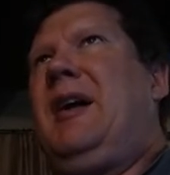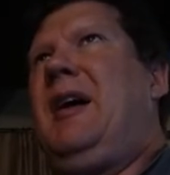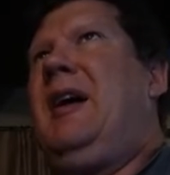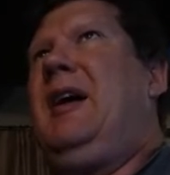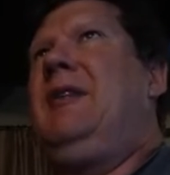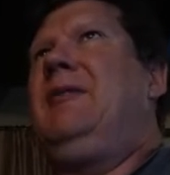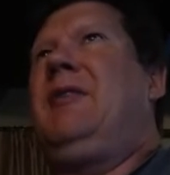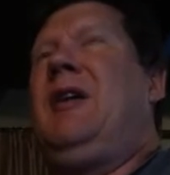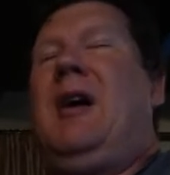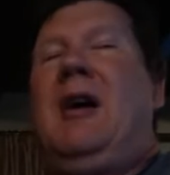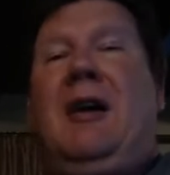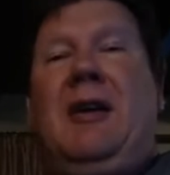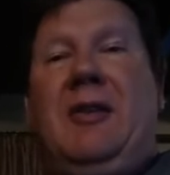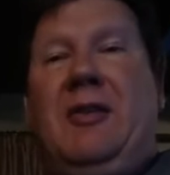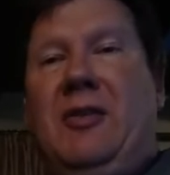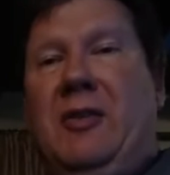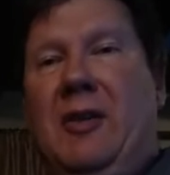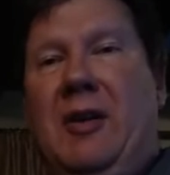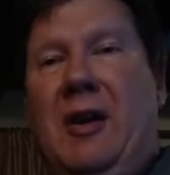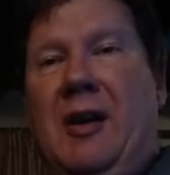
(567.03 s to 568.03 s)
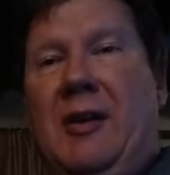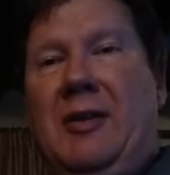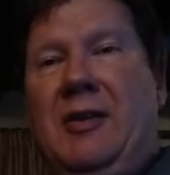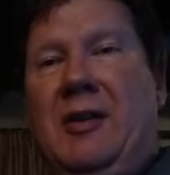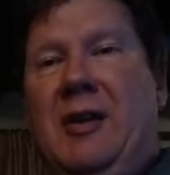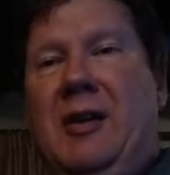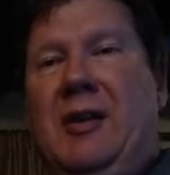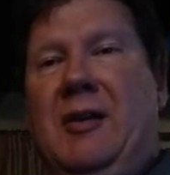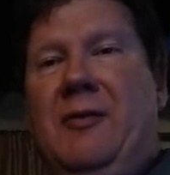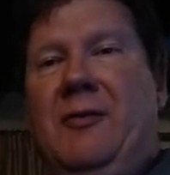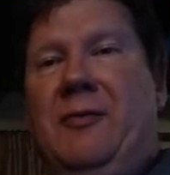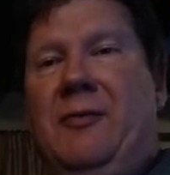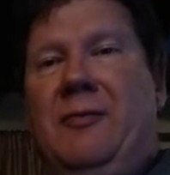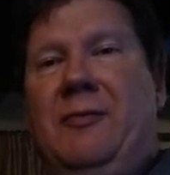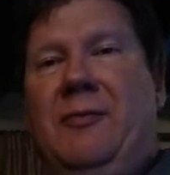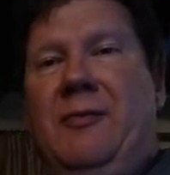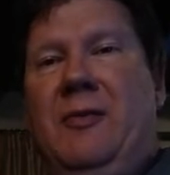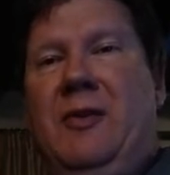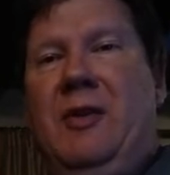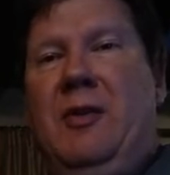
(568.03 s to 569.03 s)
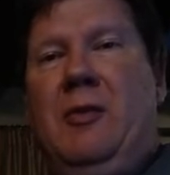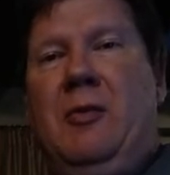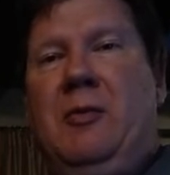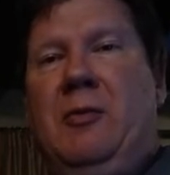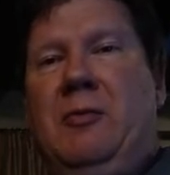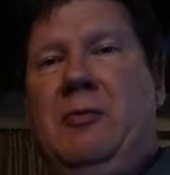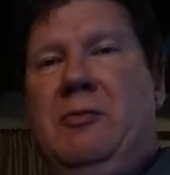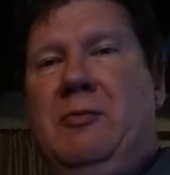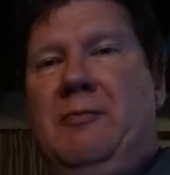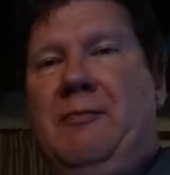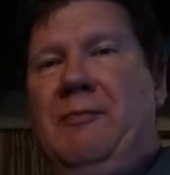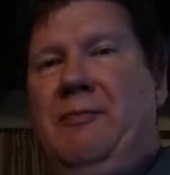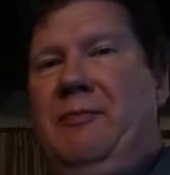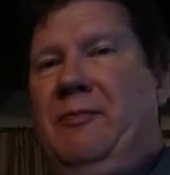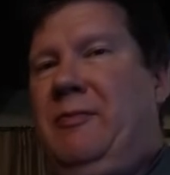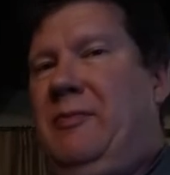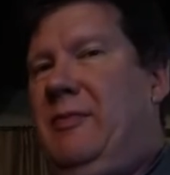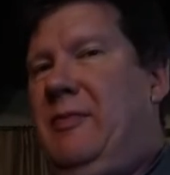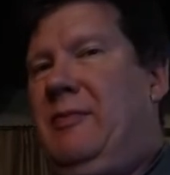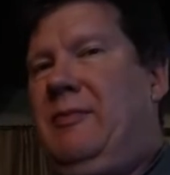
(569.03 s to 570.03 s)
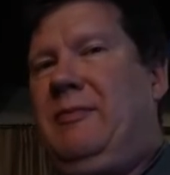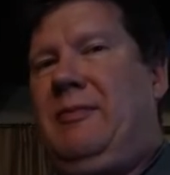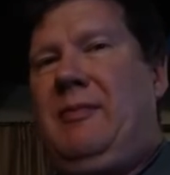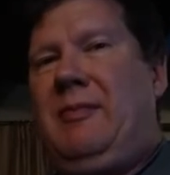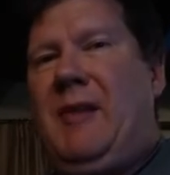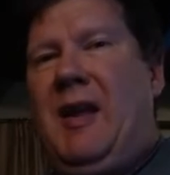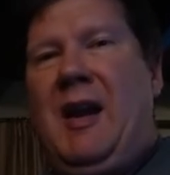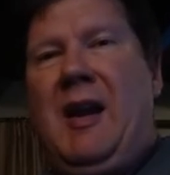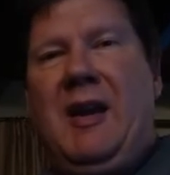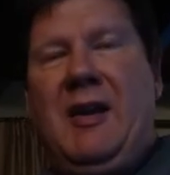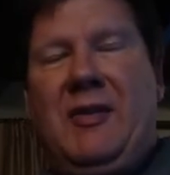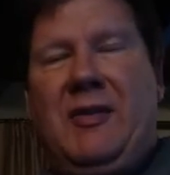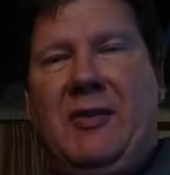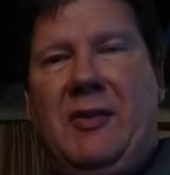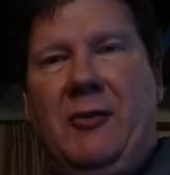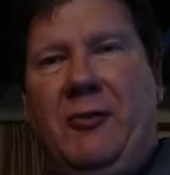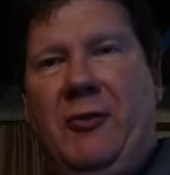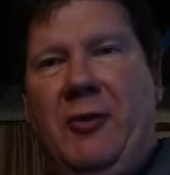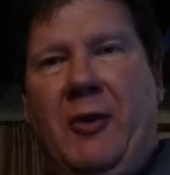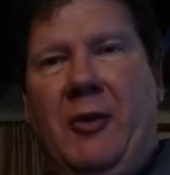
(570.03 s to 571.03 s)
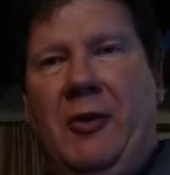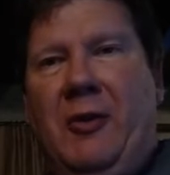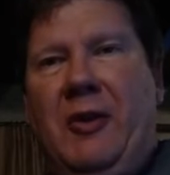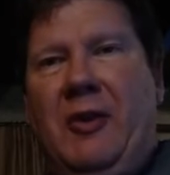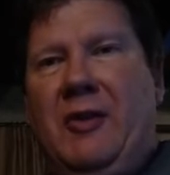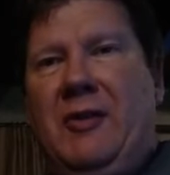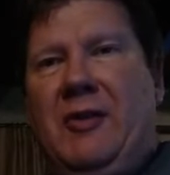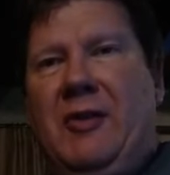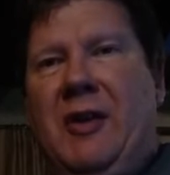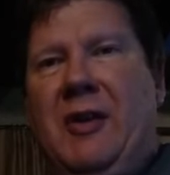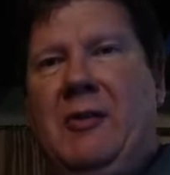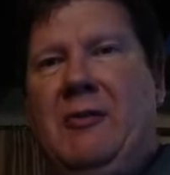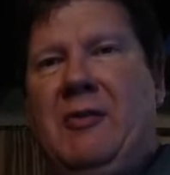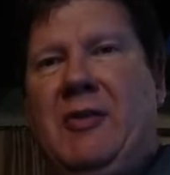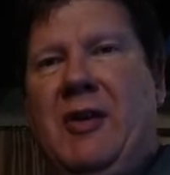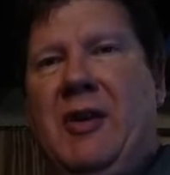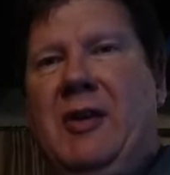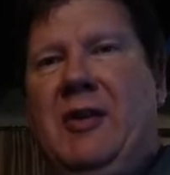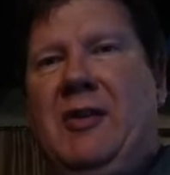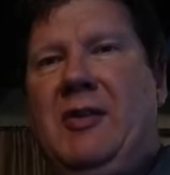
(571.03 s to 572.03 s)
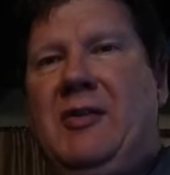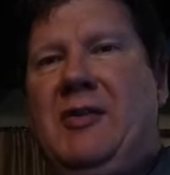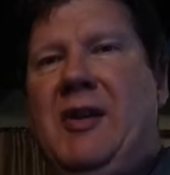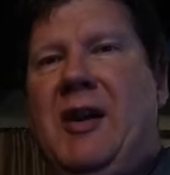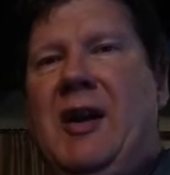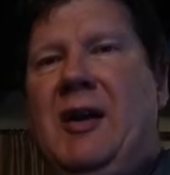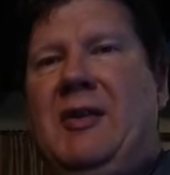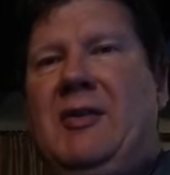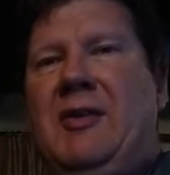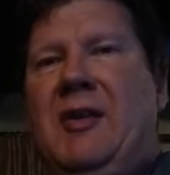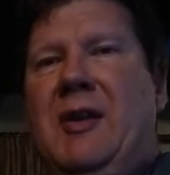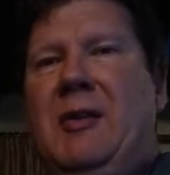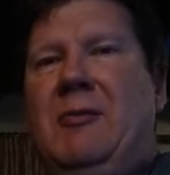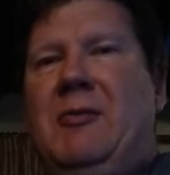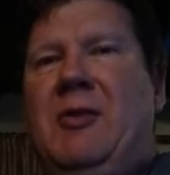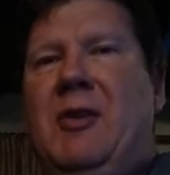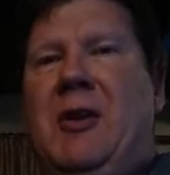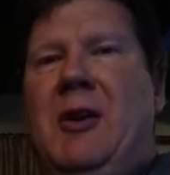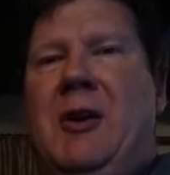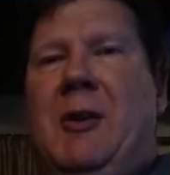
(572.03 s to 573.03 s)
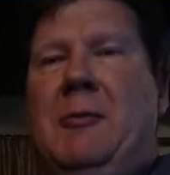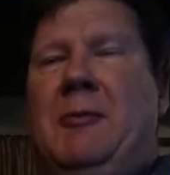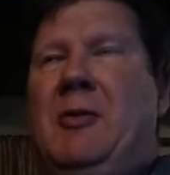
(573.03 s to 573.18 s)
I, honestly, I think if you ask the Phillies, they'd say the exact same thing.